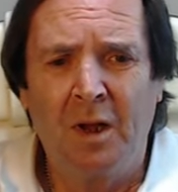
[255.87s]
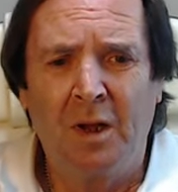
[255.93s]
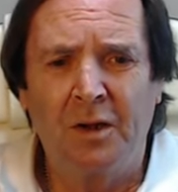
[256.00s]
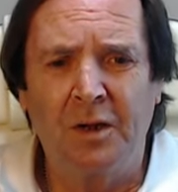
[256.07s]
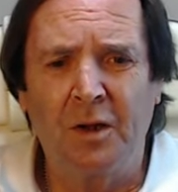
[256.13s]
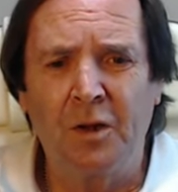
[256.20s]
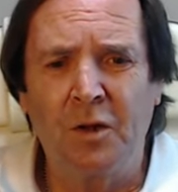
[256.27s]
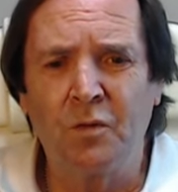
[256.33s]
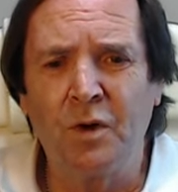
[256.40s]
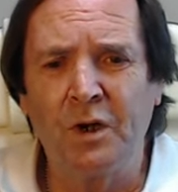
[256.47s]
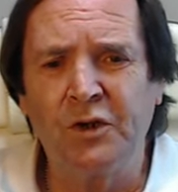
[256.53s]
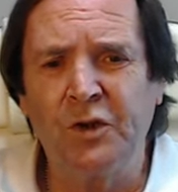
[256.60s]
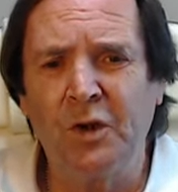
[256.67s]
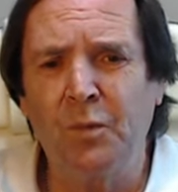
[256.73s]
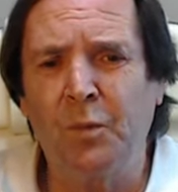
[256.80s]
Now the
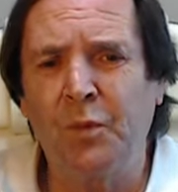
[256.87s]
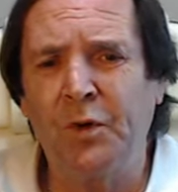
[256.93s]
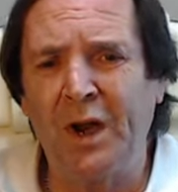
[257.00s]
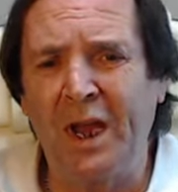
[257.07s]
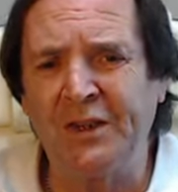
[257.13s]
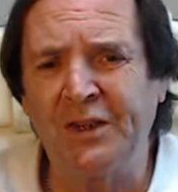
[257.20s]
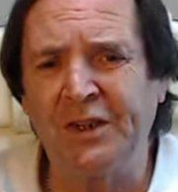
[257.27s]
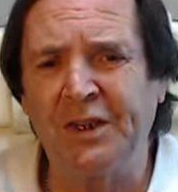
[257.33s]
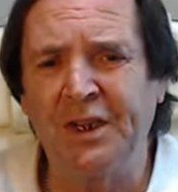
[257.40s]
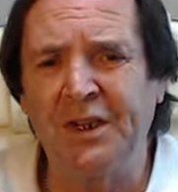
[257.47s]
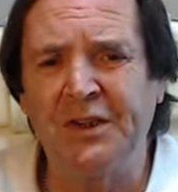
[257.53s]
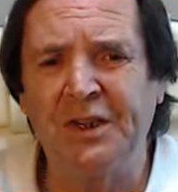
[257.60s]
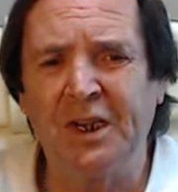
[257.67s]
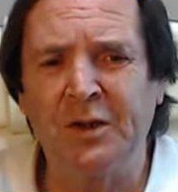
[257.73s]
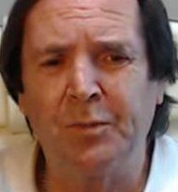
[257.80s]
Russian
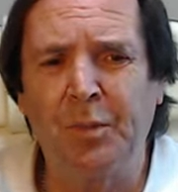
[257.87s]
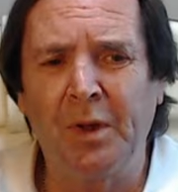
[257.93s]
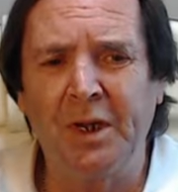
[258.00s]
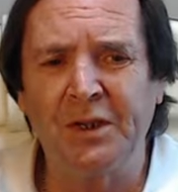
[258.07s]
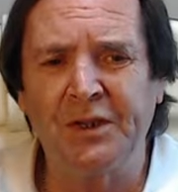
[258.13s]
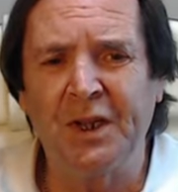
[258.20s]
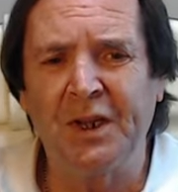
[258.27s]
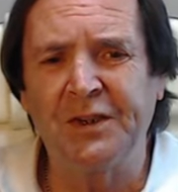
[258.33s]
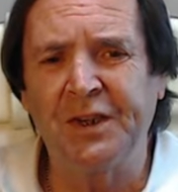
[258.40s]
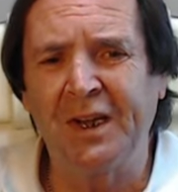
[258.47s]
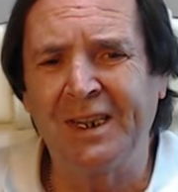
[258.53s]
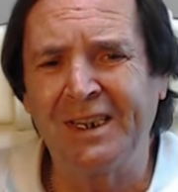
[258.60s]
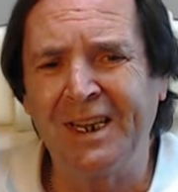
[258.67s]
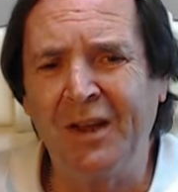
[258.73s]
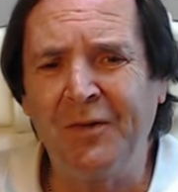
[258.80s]
presidency has placed a
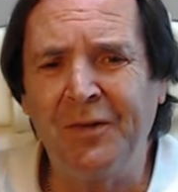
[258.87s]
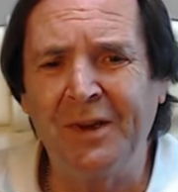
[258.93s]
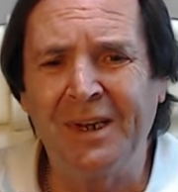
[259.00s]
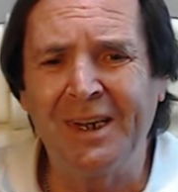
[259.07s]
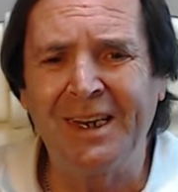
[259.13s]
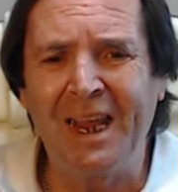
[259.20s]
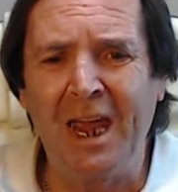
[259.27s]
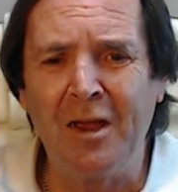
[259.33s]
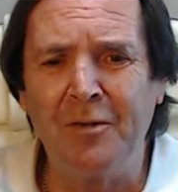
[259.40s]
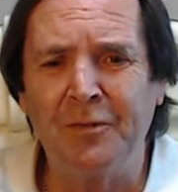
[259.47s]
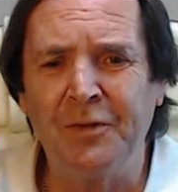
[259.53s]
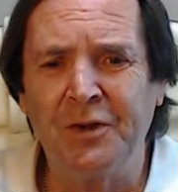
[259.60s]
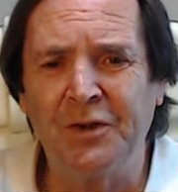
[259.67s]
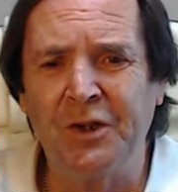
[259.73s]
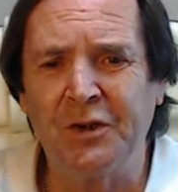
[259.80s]
significant
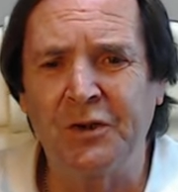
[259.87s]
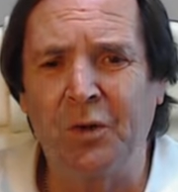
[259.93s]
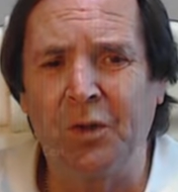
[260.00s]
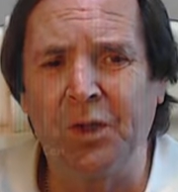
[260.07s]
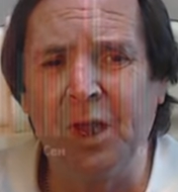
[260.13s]
emphasis on the